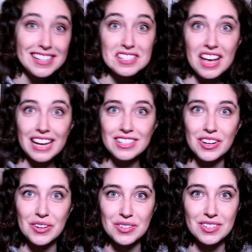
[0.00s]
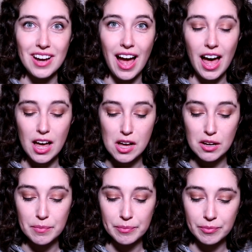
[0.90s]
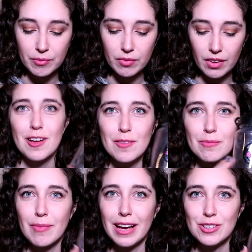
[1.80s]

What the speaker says: Side note, my